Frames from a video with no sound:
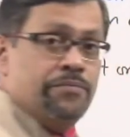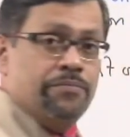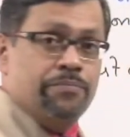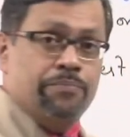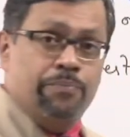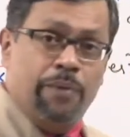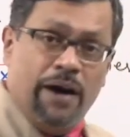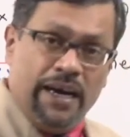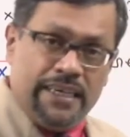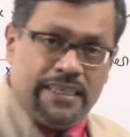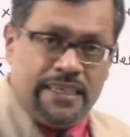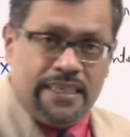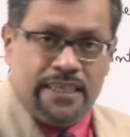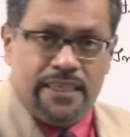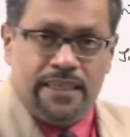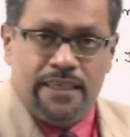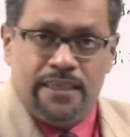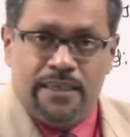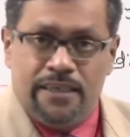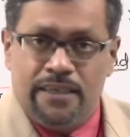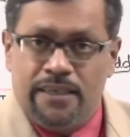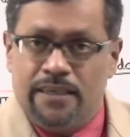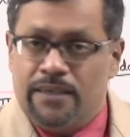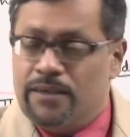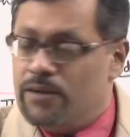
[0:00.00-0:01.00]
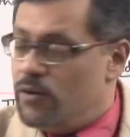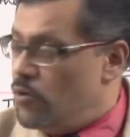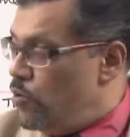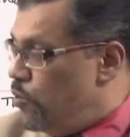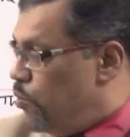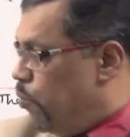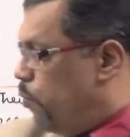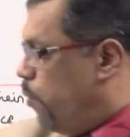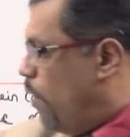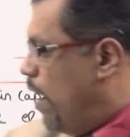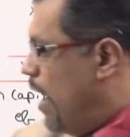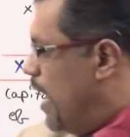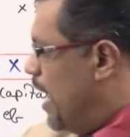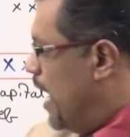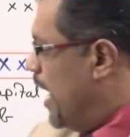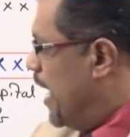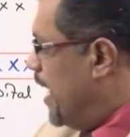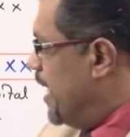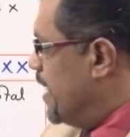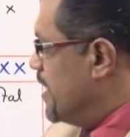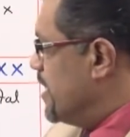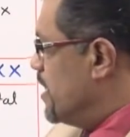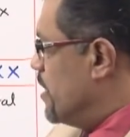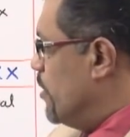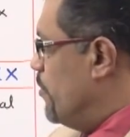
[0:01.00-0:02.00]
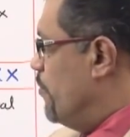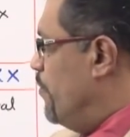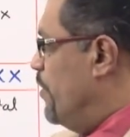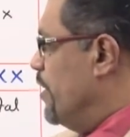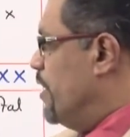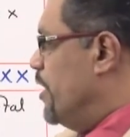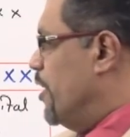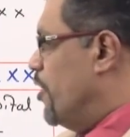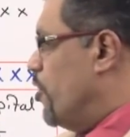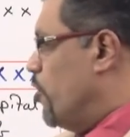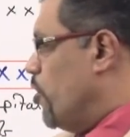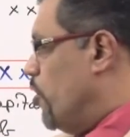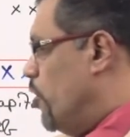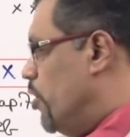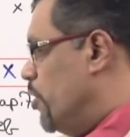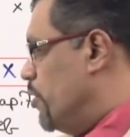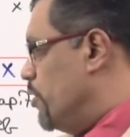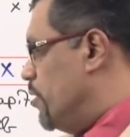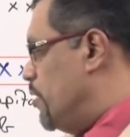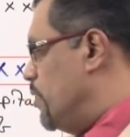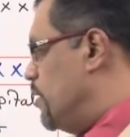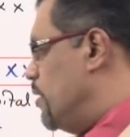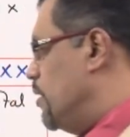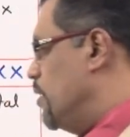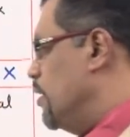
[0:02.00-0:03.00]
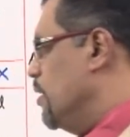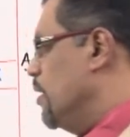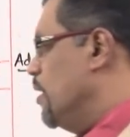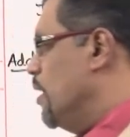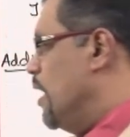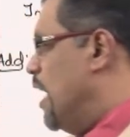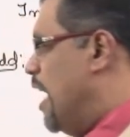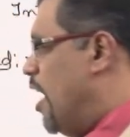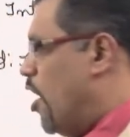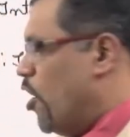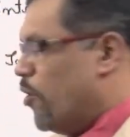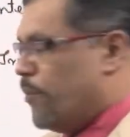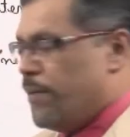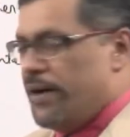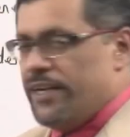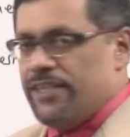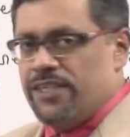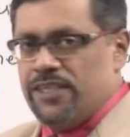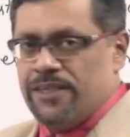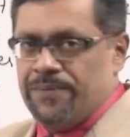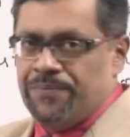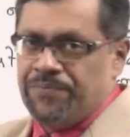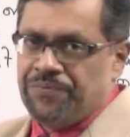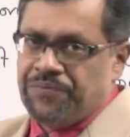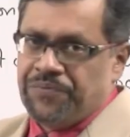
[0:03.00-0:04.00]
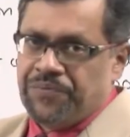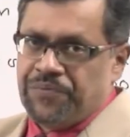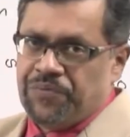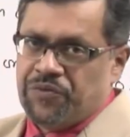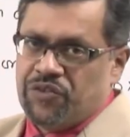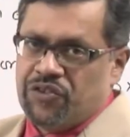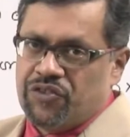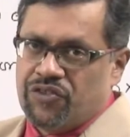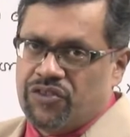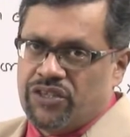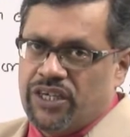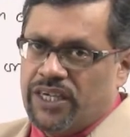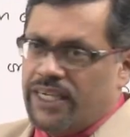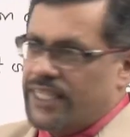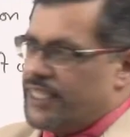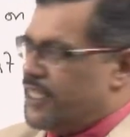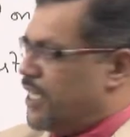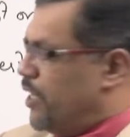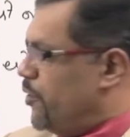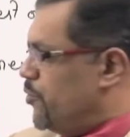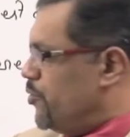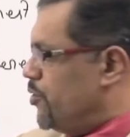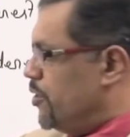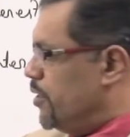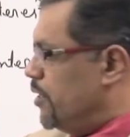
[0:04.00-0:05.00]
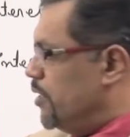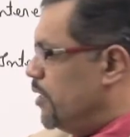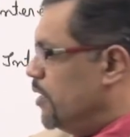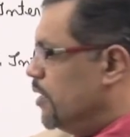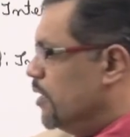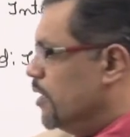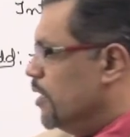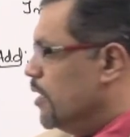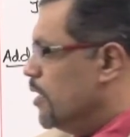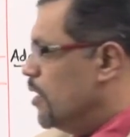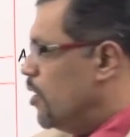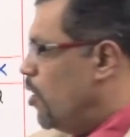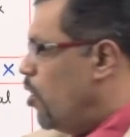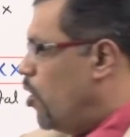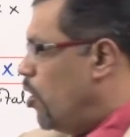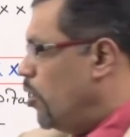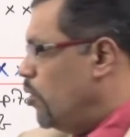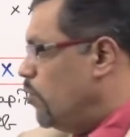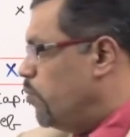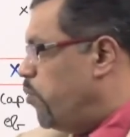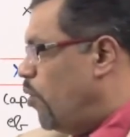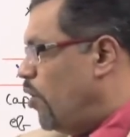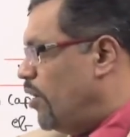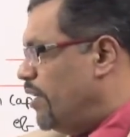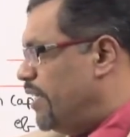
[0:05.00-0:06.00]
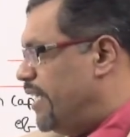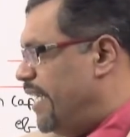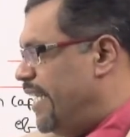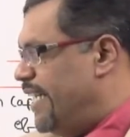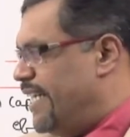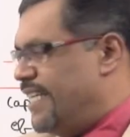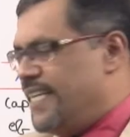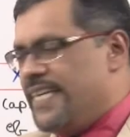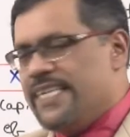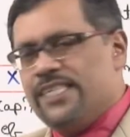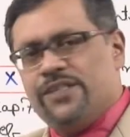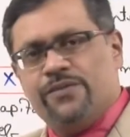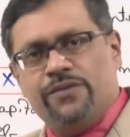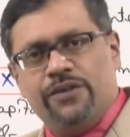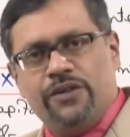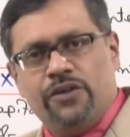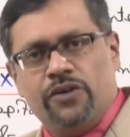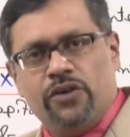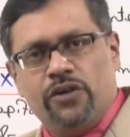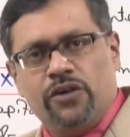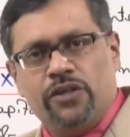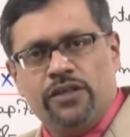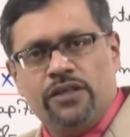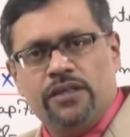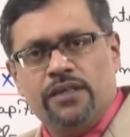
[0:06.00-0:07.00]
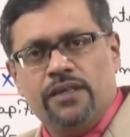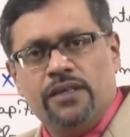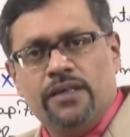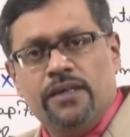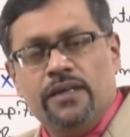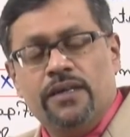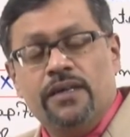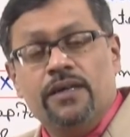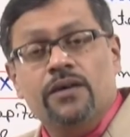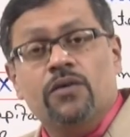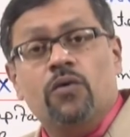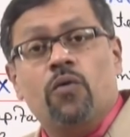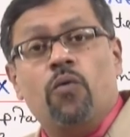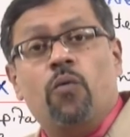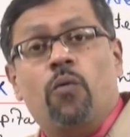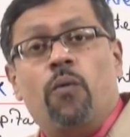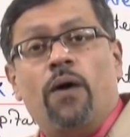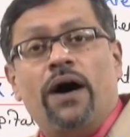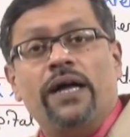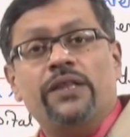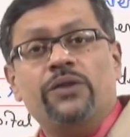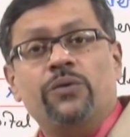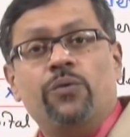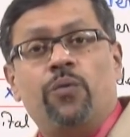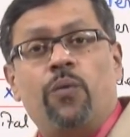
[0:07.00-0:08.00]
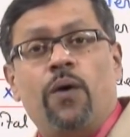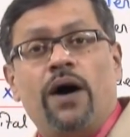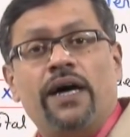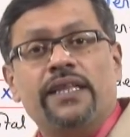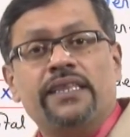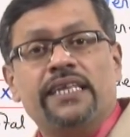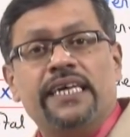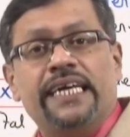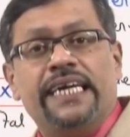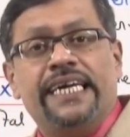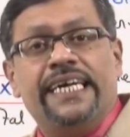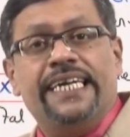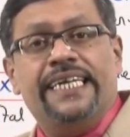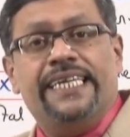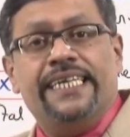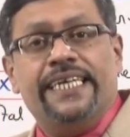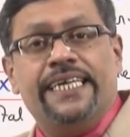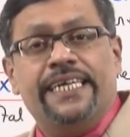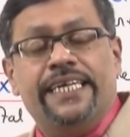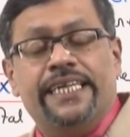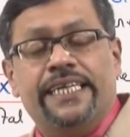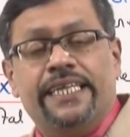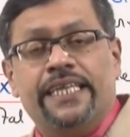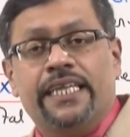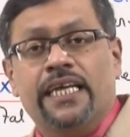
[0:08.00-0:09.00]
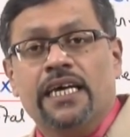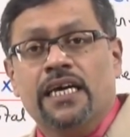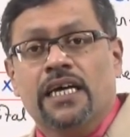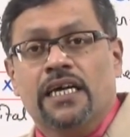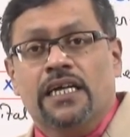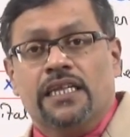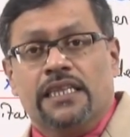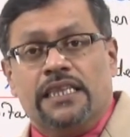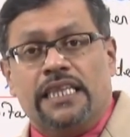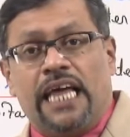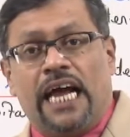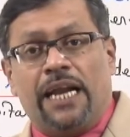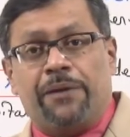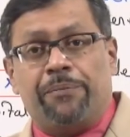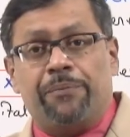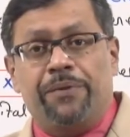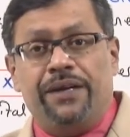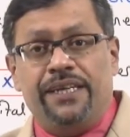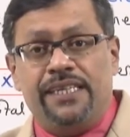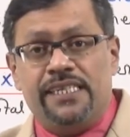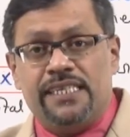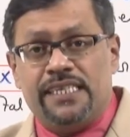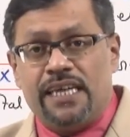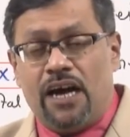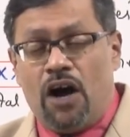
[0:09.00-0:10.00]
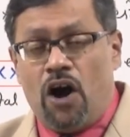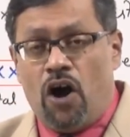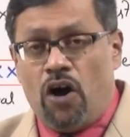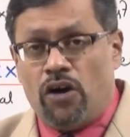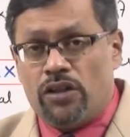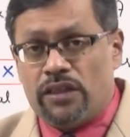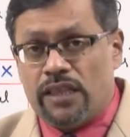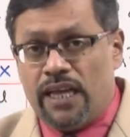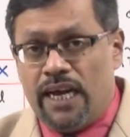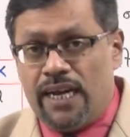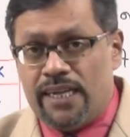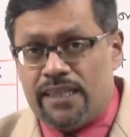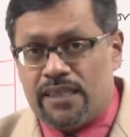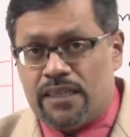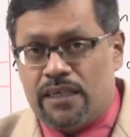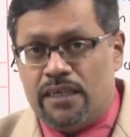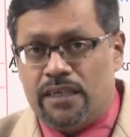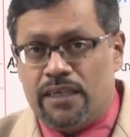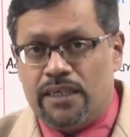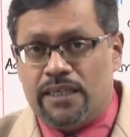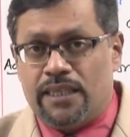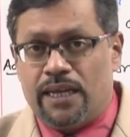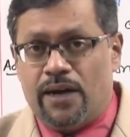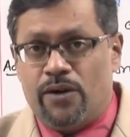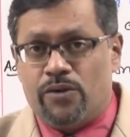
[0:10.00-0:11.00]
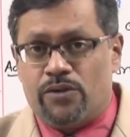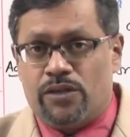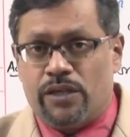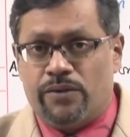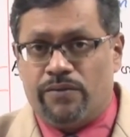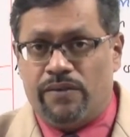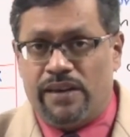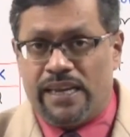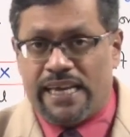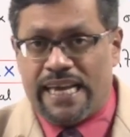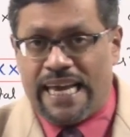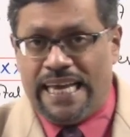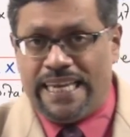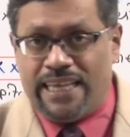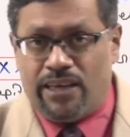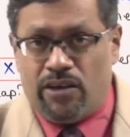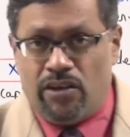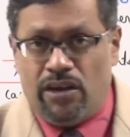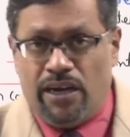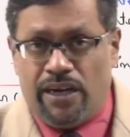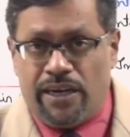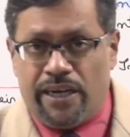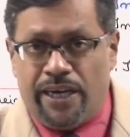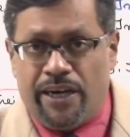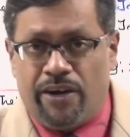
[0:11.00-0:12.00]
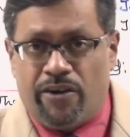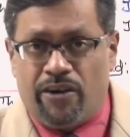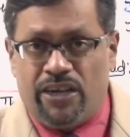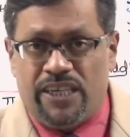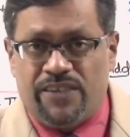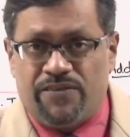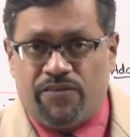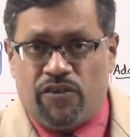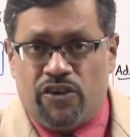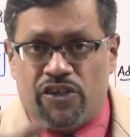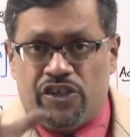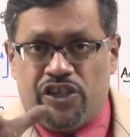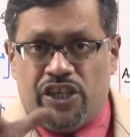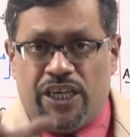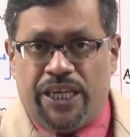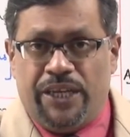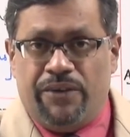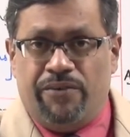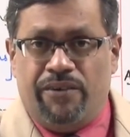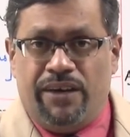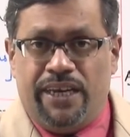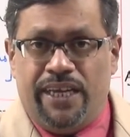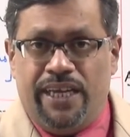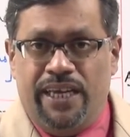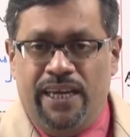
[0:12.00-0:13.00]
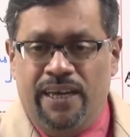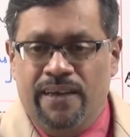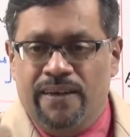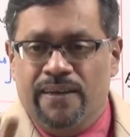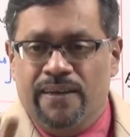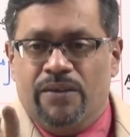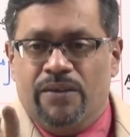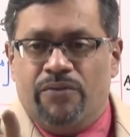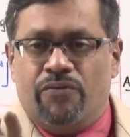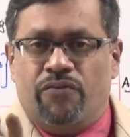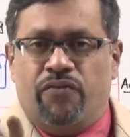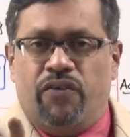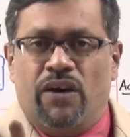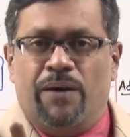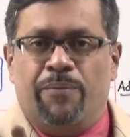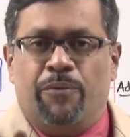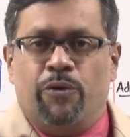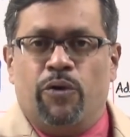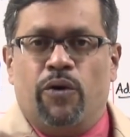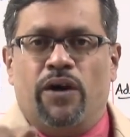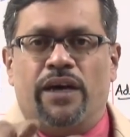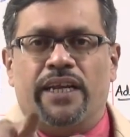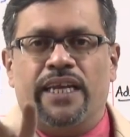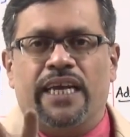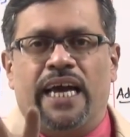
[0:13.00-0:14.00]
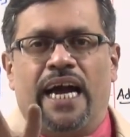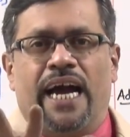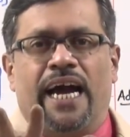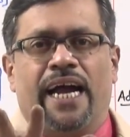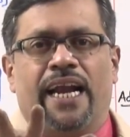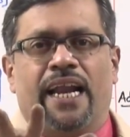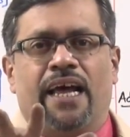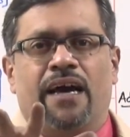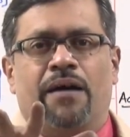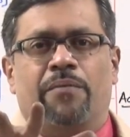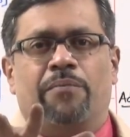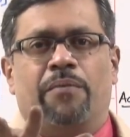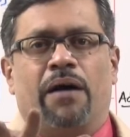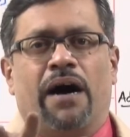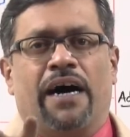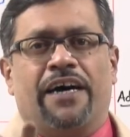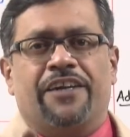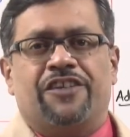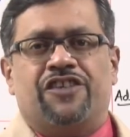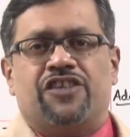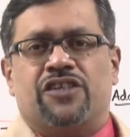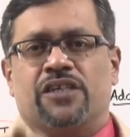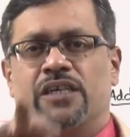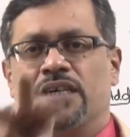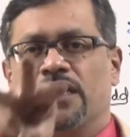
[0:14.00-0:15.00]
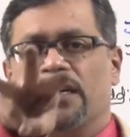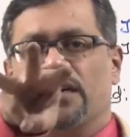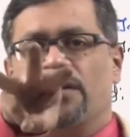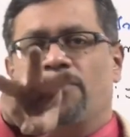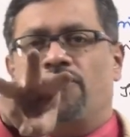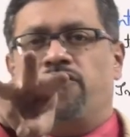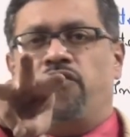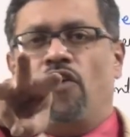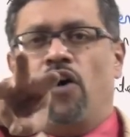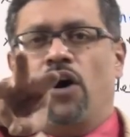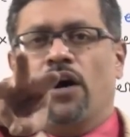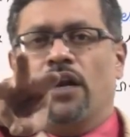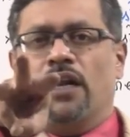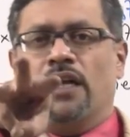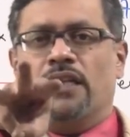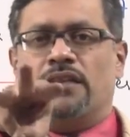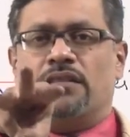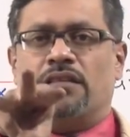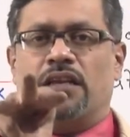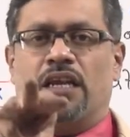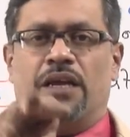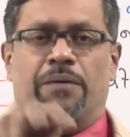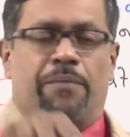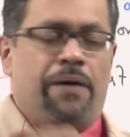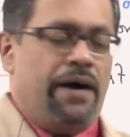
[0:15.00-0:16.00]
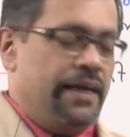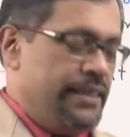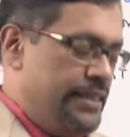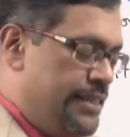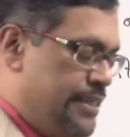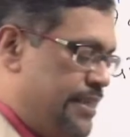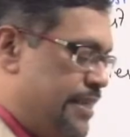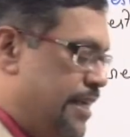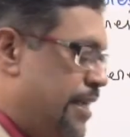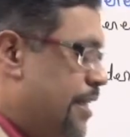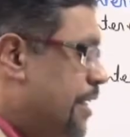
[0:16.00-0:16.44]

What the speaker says: But Y has withdrawn how much? 30,000. On what date he has withdrawn? 1/1/18. That means that on that 30,000 will calculate interest for January, February and March for 3 months.